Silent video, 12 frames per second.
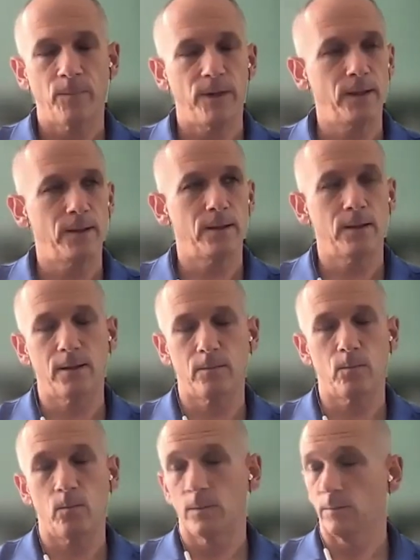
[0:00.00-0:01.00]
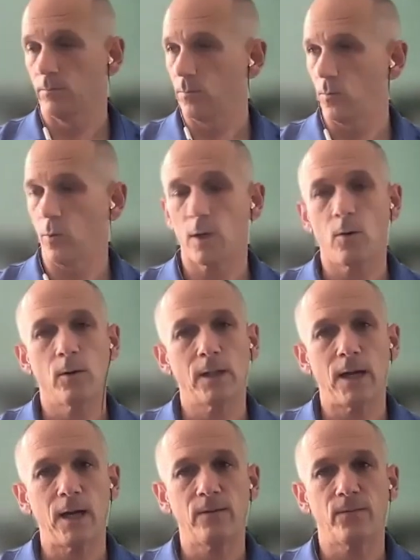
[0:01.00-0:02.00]
And we're going
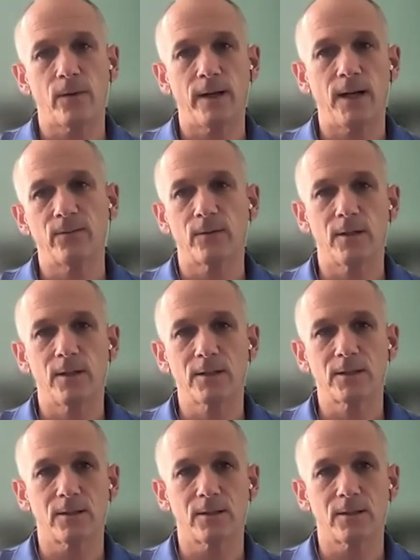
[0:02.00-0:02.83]
live right after this.